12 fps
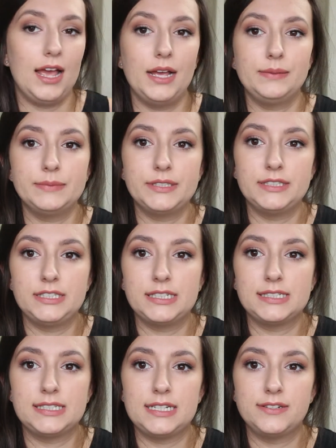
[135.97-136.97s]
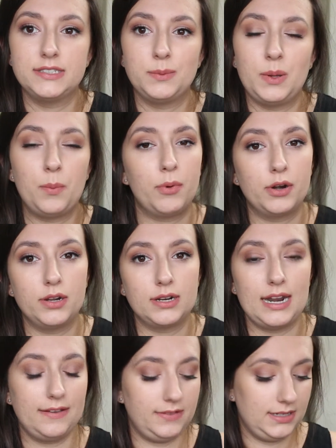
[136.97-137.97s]
So as you can see, there is a bit of product
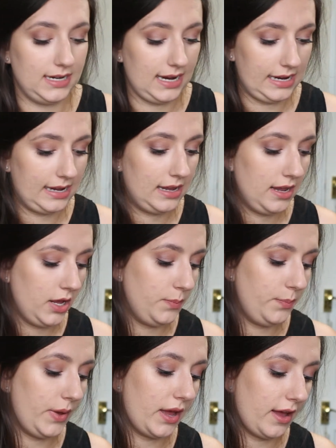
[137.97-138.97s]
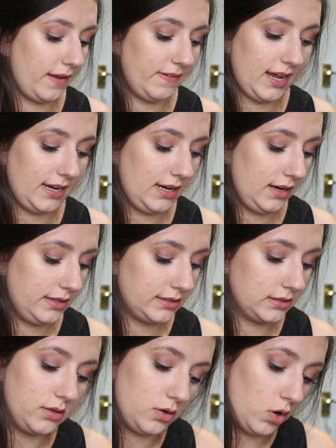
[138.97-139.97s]
left in here, but I've had
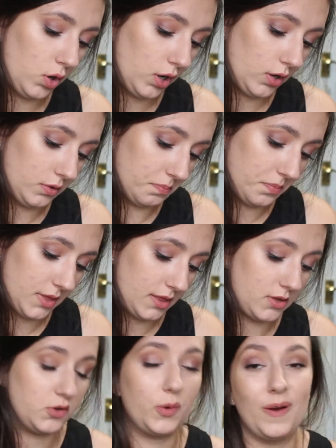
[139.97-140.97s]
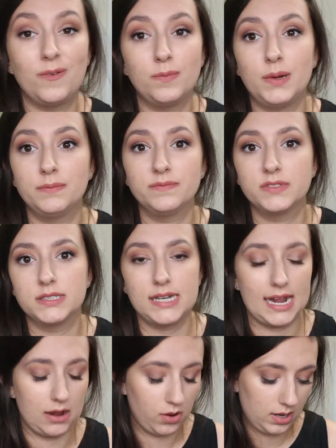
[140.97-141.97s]
it longer than the 12 months
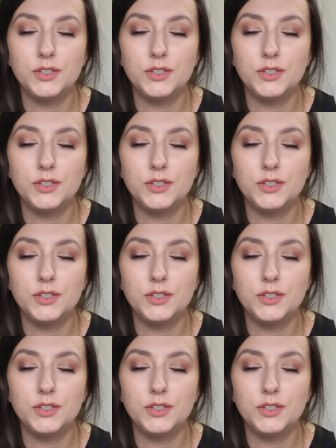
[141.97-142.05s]
now.